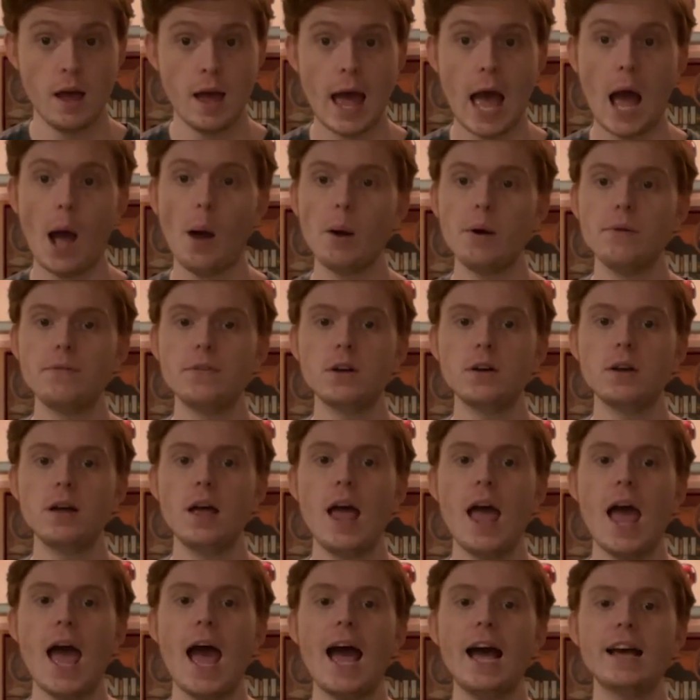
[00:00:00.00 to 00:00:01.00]
However,
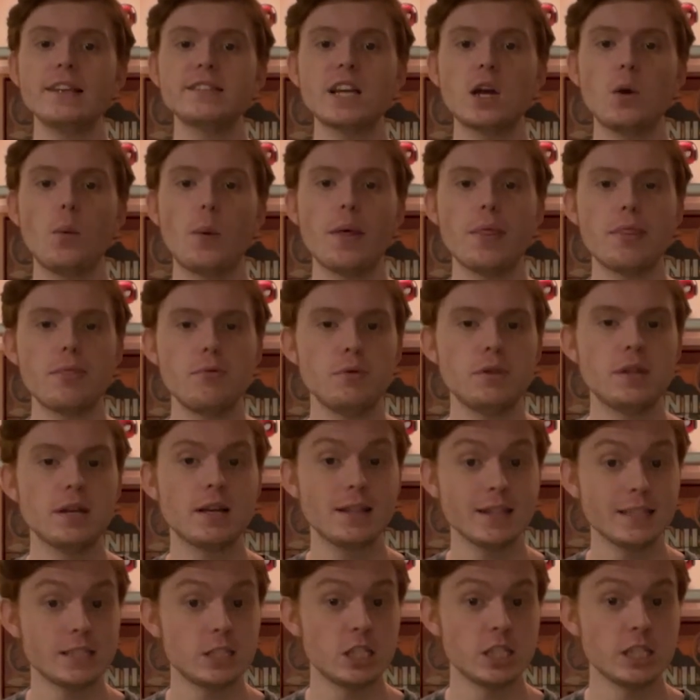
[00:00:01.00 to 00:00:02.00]
as I went through the
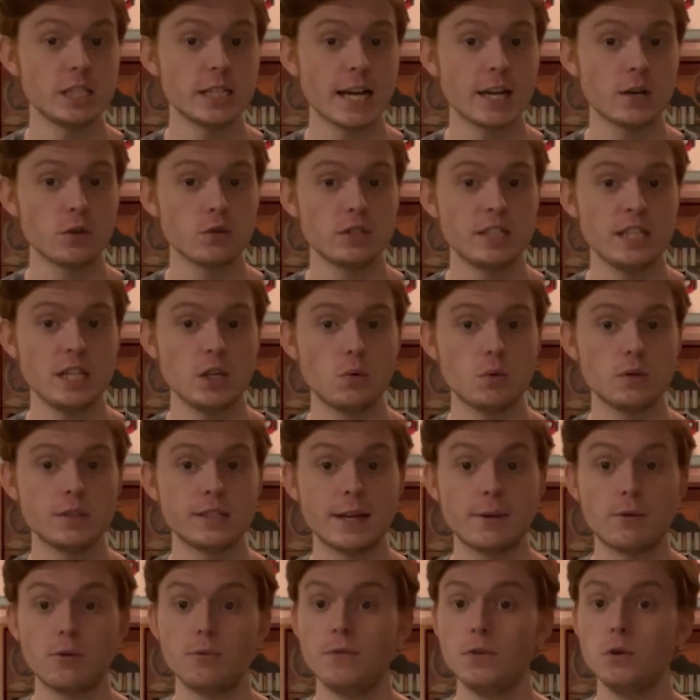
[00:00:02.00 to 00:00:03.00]
glitching title sequence
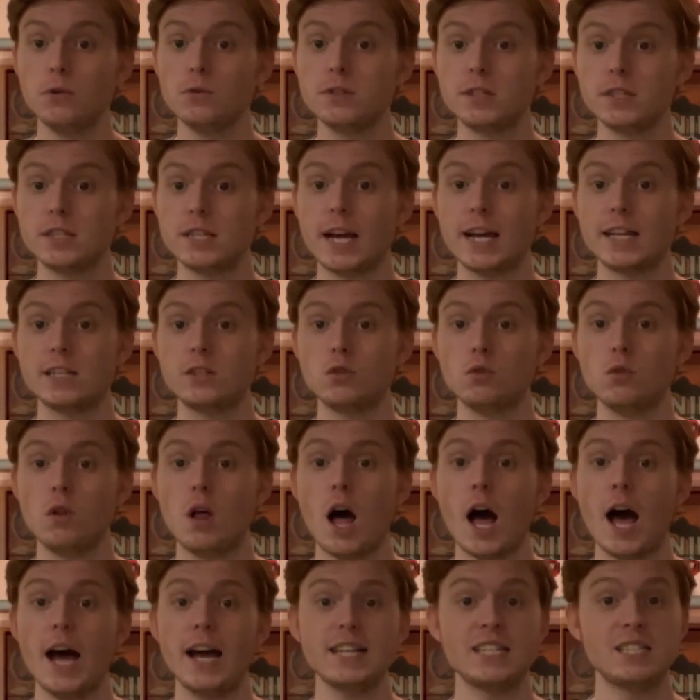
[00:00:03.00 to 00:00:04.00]
that reveals the
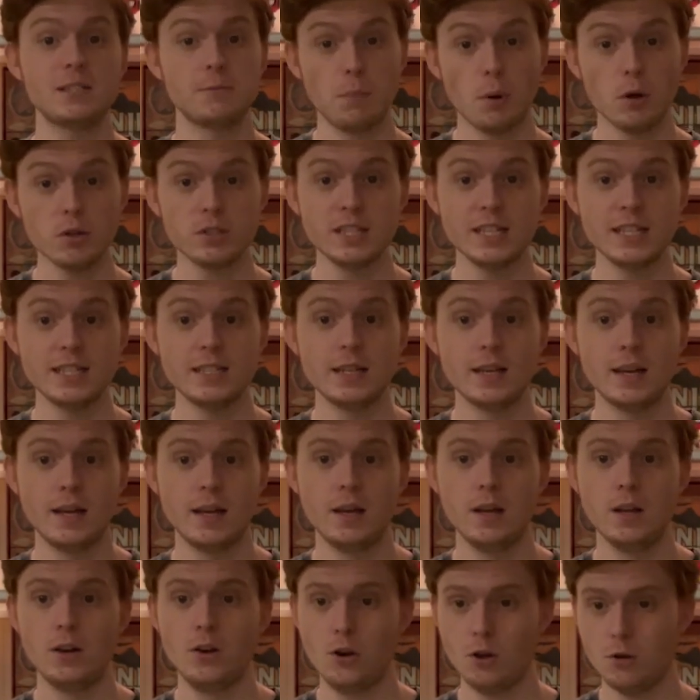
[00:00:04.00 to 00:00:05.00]
title, I spotted,
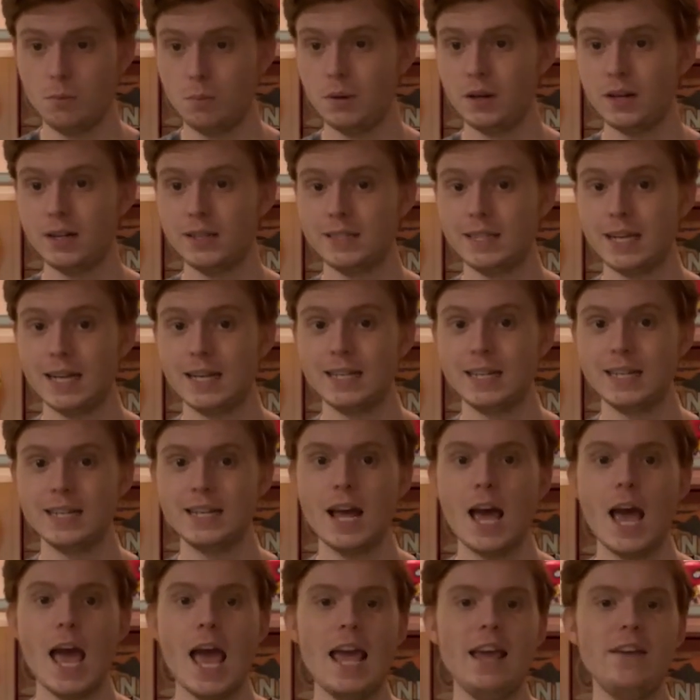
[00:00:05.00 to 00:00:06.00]
no pun
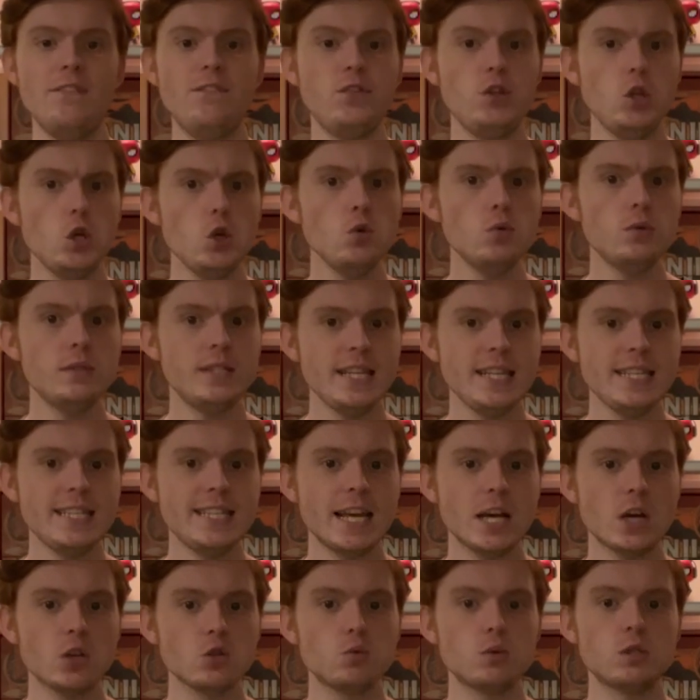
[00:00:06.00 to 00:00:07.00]
intended, a few
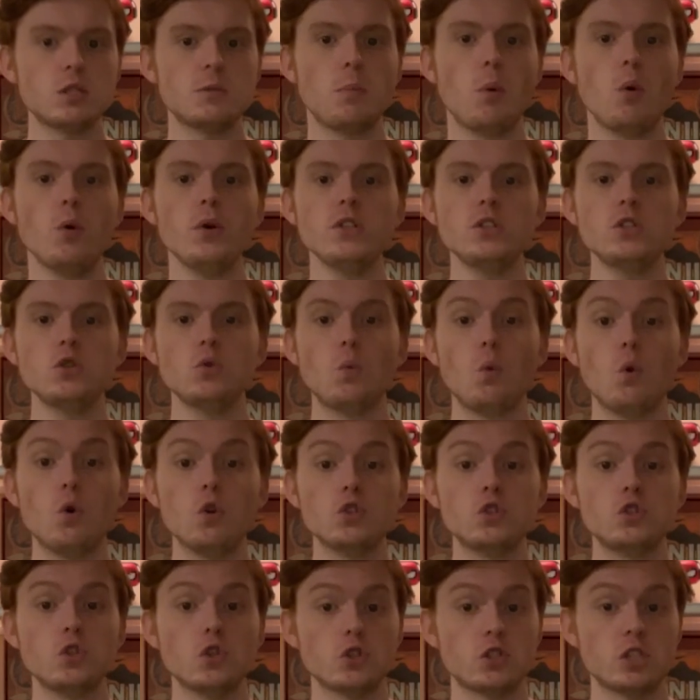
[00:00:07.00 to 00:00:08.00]
details which point
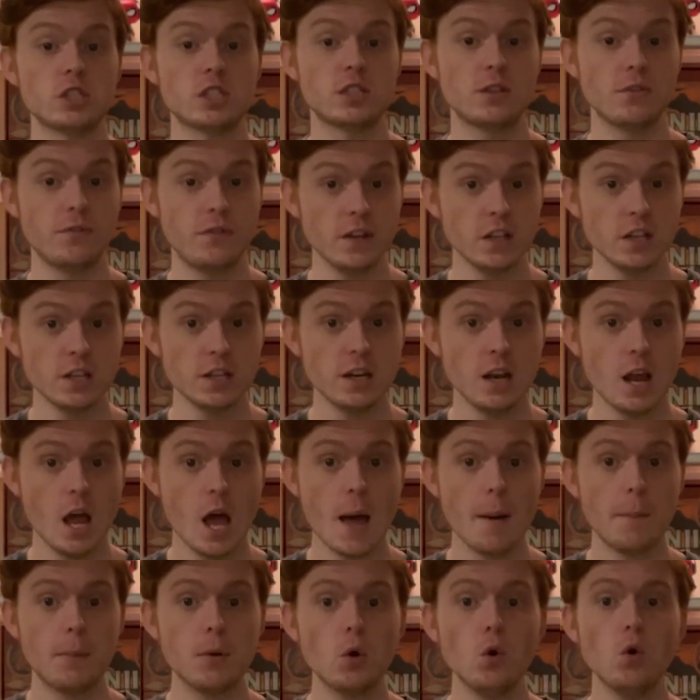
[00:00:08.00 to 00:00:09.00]
towards not just the villain,
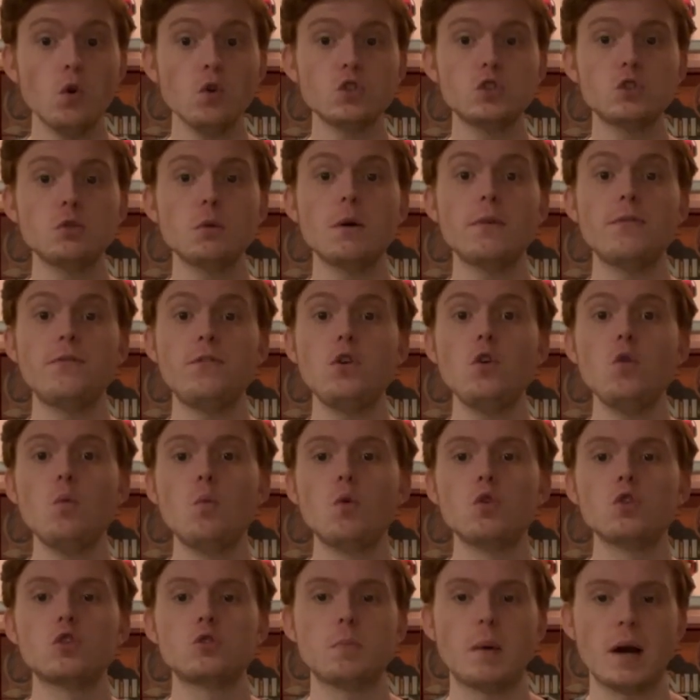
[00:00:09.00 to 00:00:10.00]
but also a few
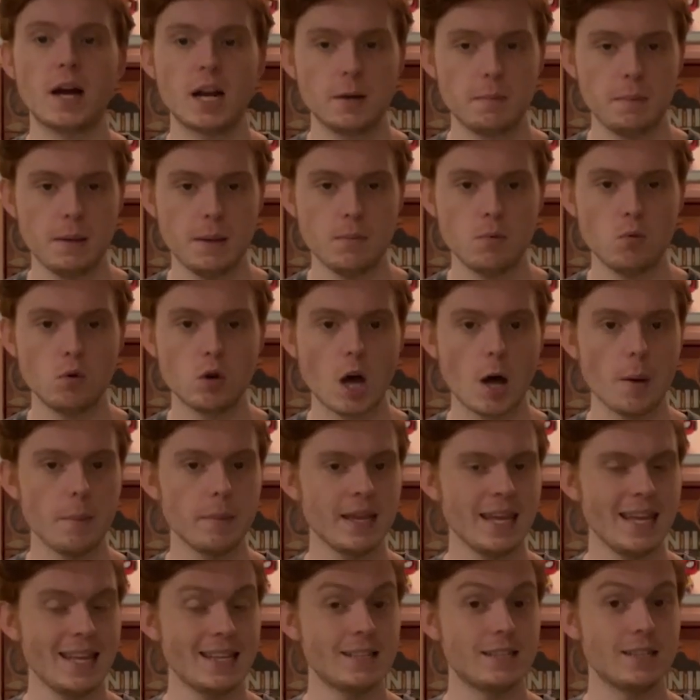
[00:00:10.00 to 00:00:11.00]
more Spider people
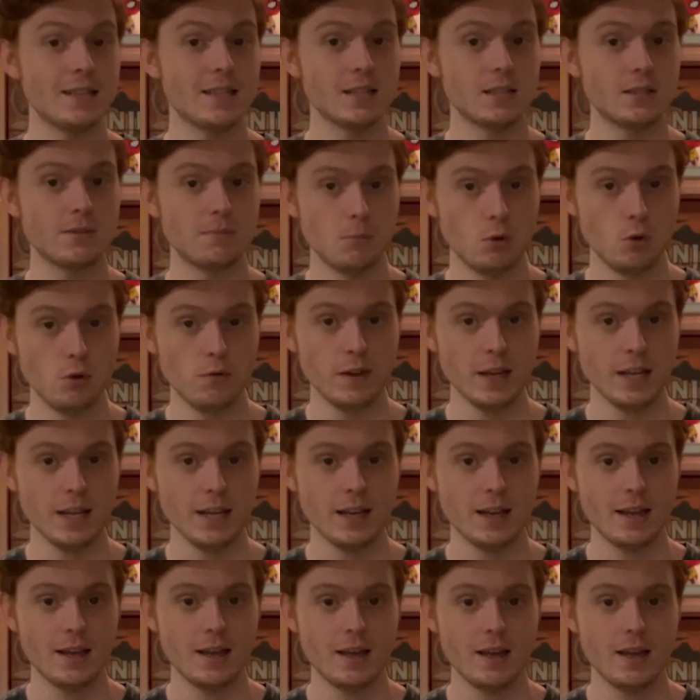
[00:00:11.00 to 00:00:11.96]
coming into this movie.